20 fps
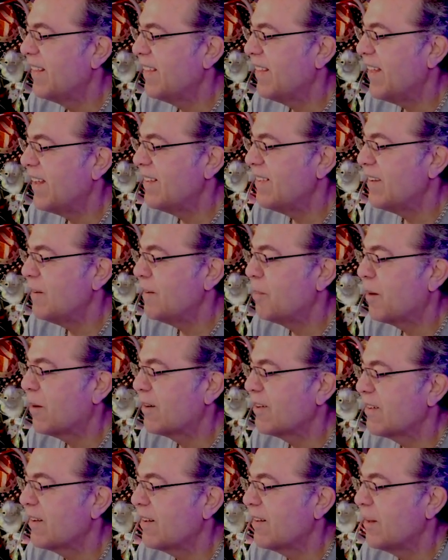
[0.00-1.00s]
That's it.
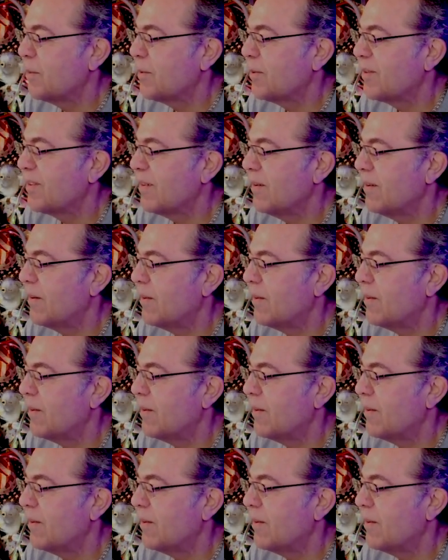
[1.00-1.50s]
Partial eclipse was.